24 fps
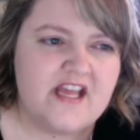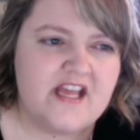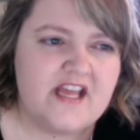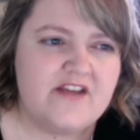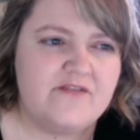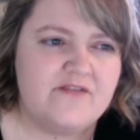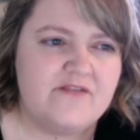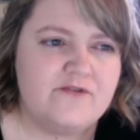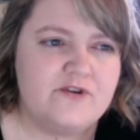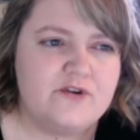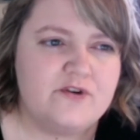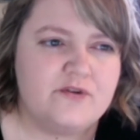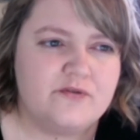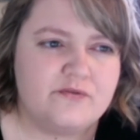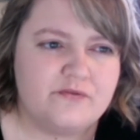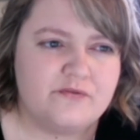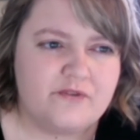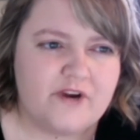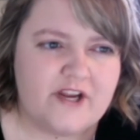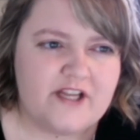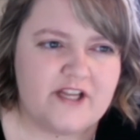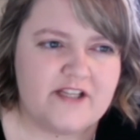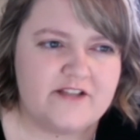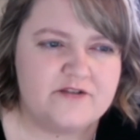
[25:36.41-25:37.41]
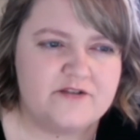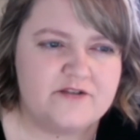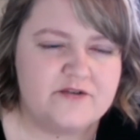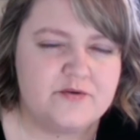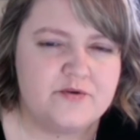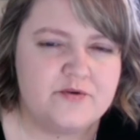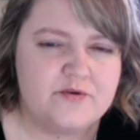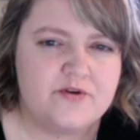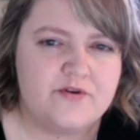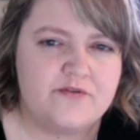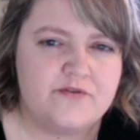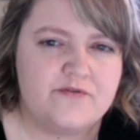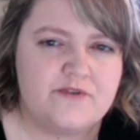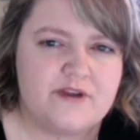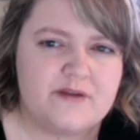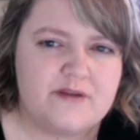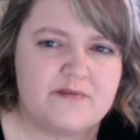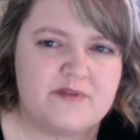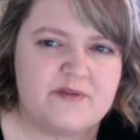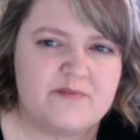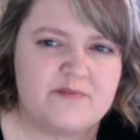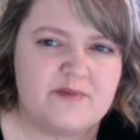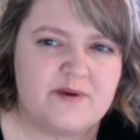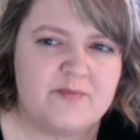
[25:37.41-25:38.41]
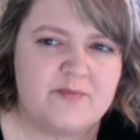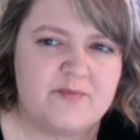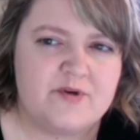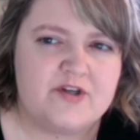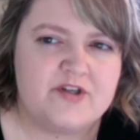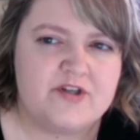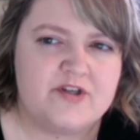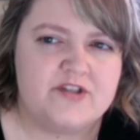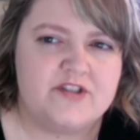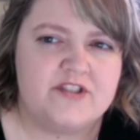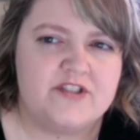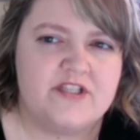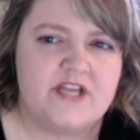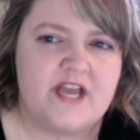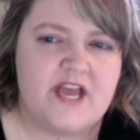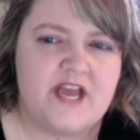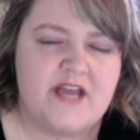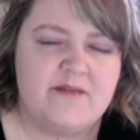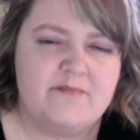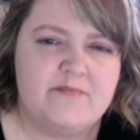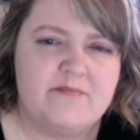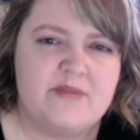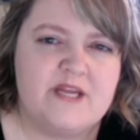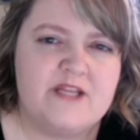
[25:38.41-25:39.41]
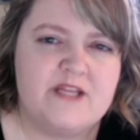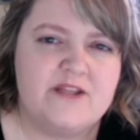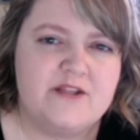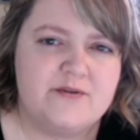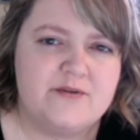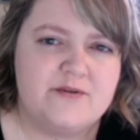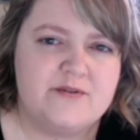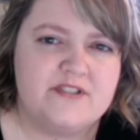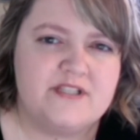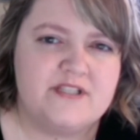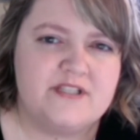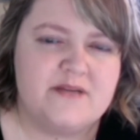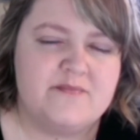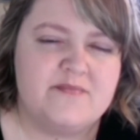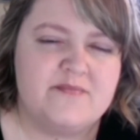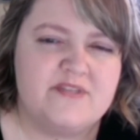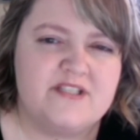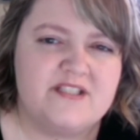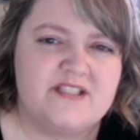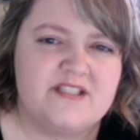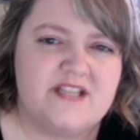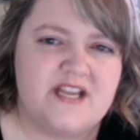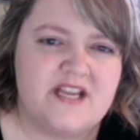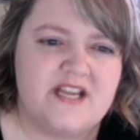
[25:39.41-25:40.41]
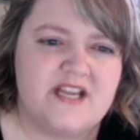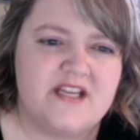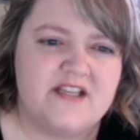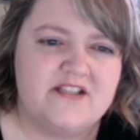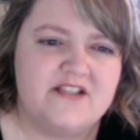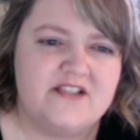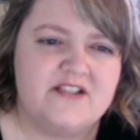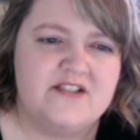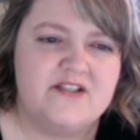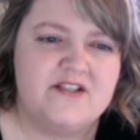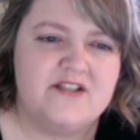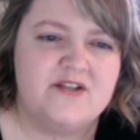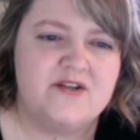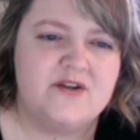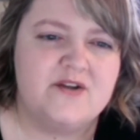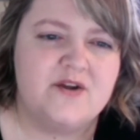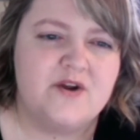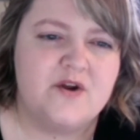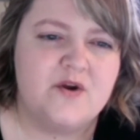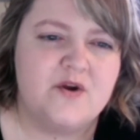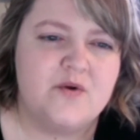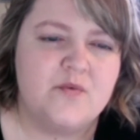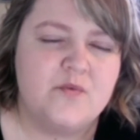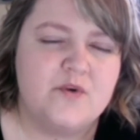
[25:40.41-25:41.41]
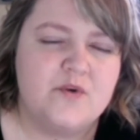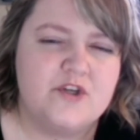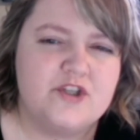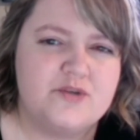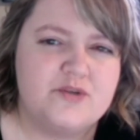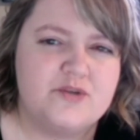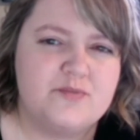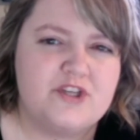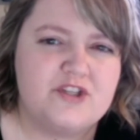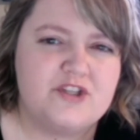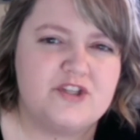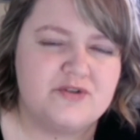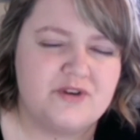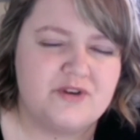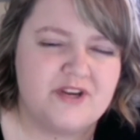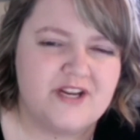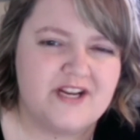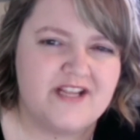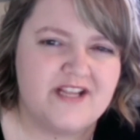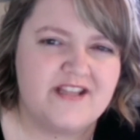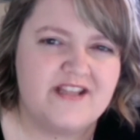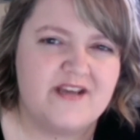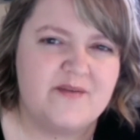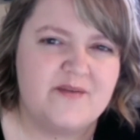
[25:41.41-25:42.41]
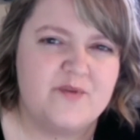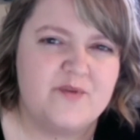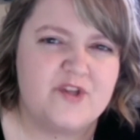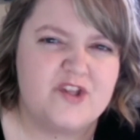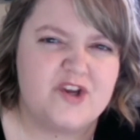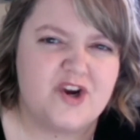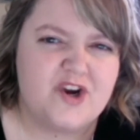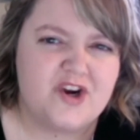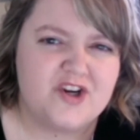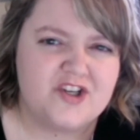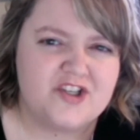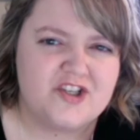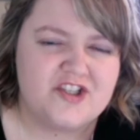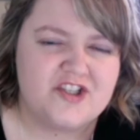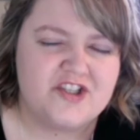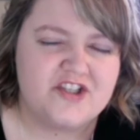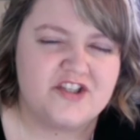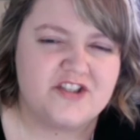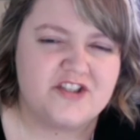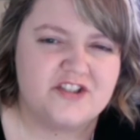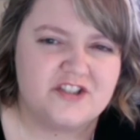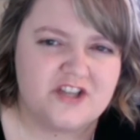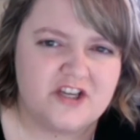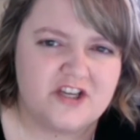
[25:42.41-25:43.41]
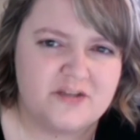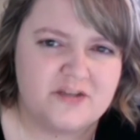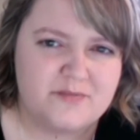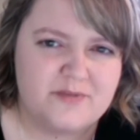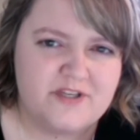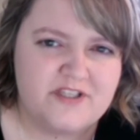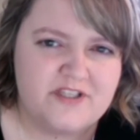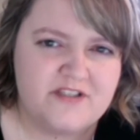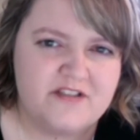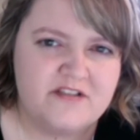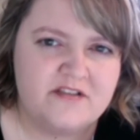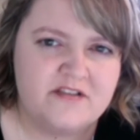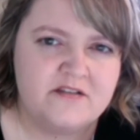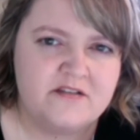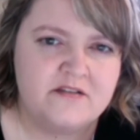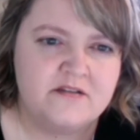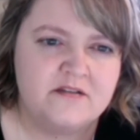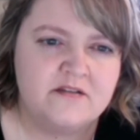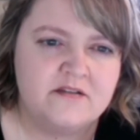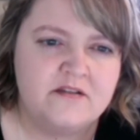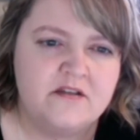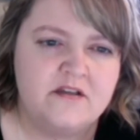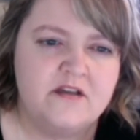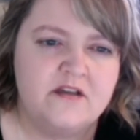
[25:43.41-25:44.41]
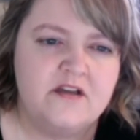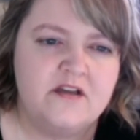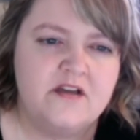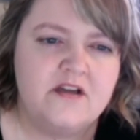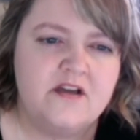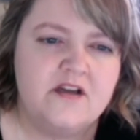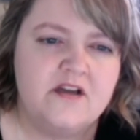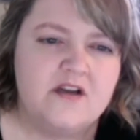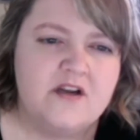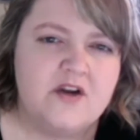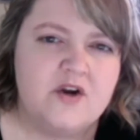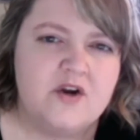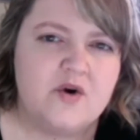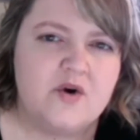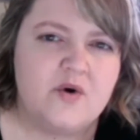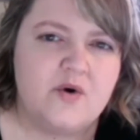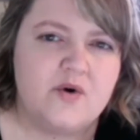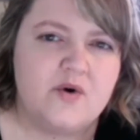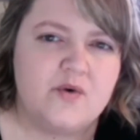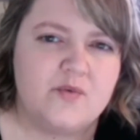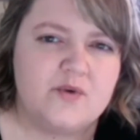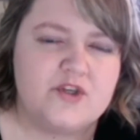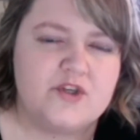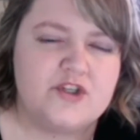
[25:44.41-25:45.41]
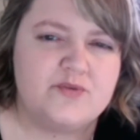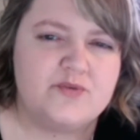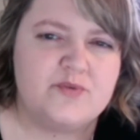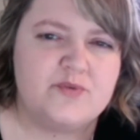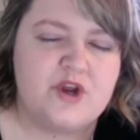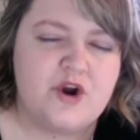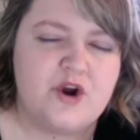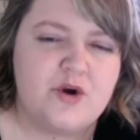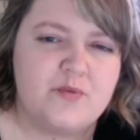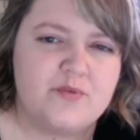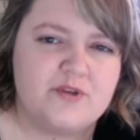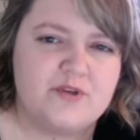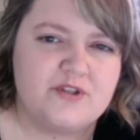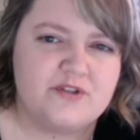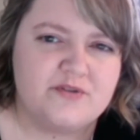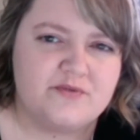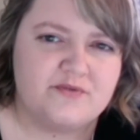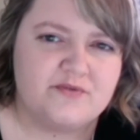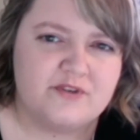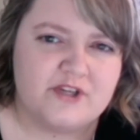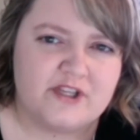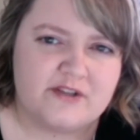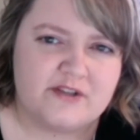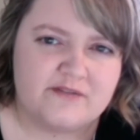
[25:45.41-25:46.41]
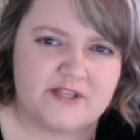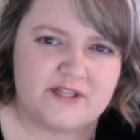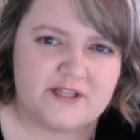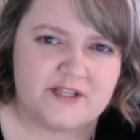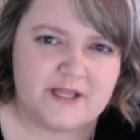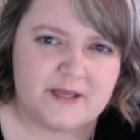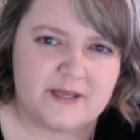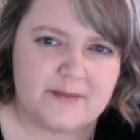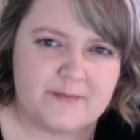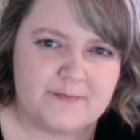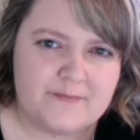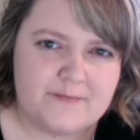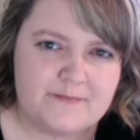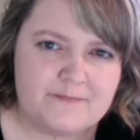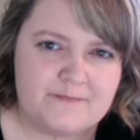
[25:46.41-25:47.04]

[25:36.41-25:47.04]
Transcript: If your friends or your family members had made those same mistakes, would you be treating them with harsh judgment? Or would you be open to forgiving them?